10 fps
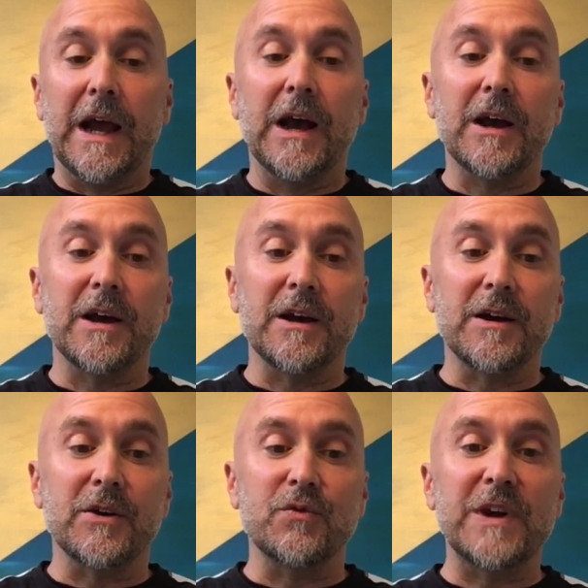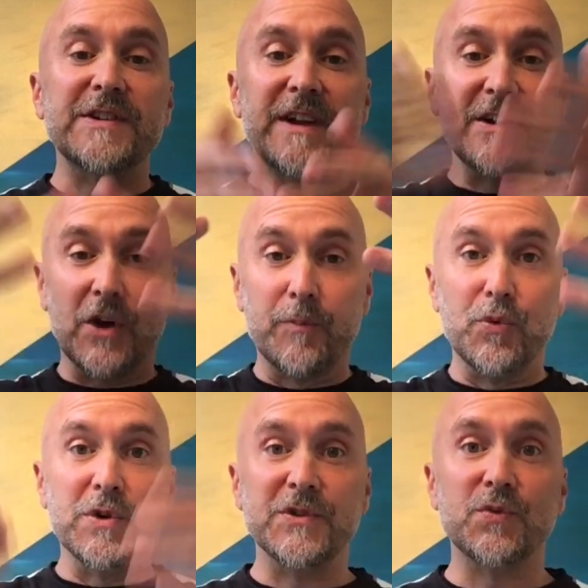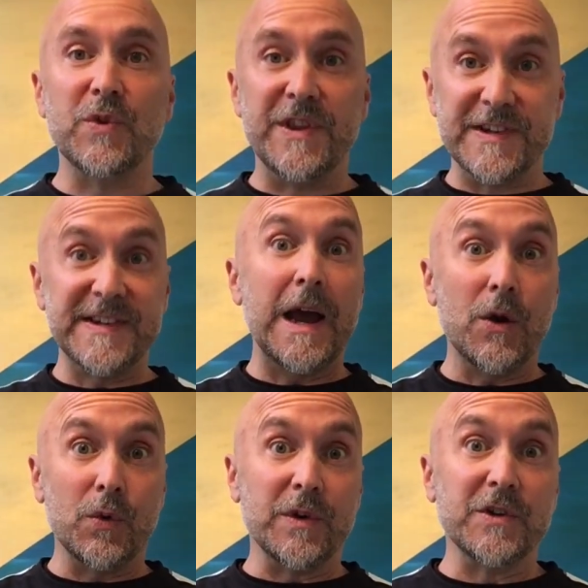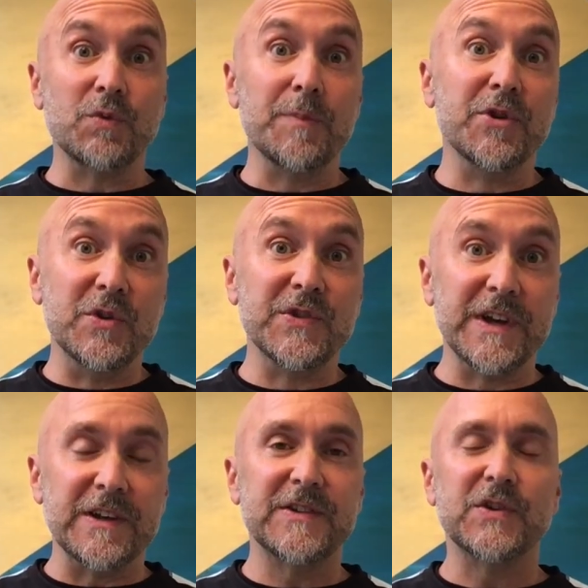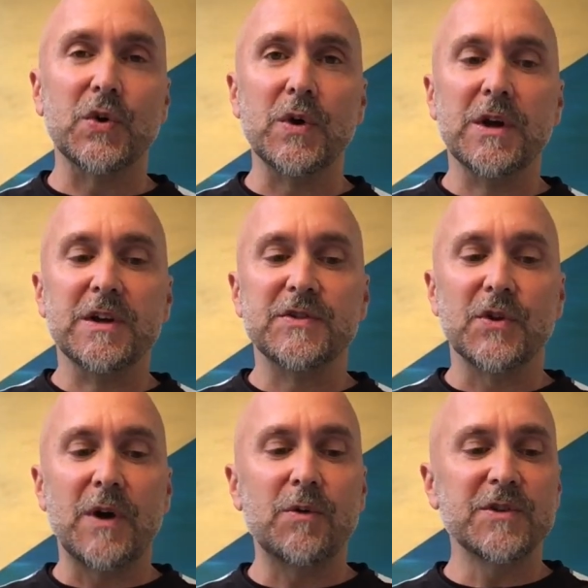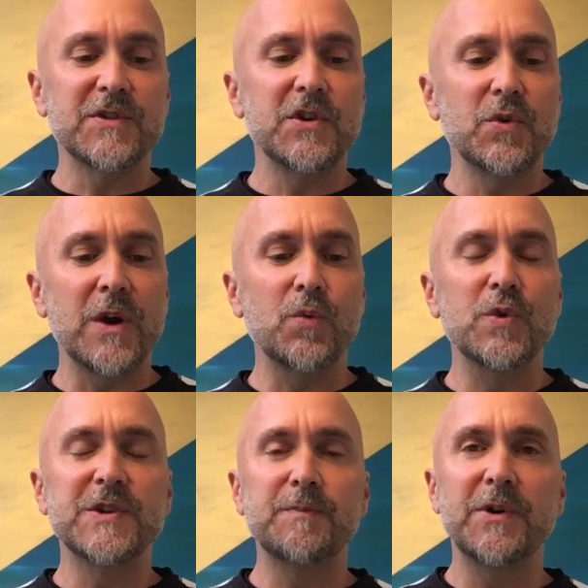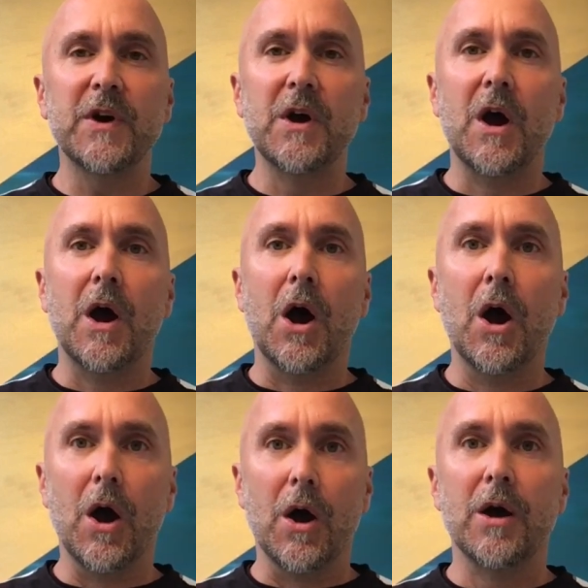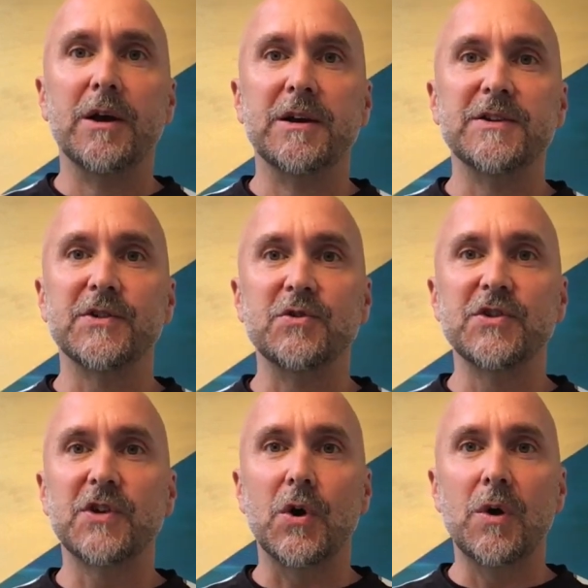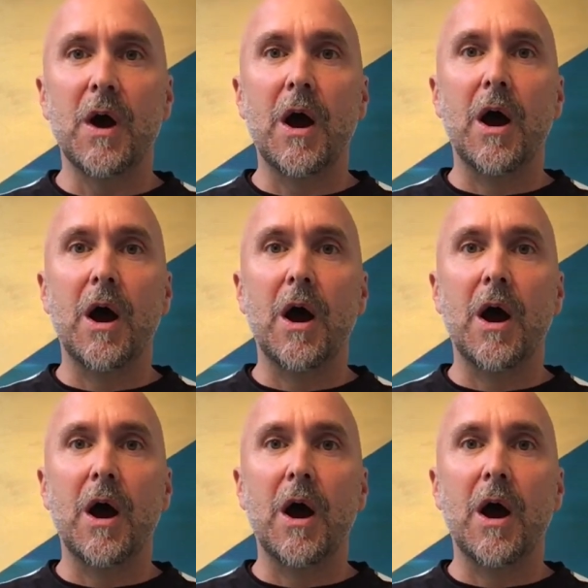resonate upwards with the sound as we're producing it. So I want us to do a whispered huh. So just go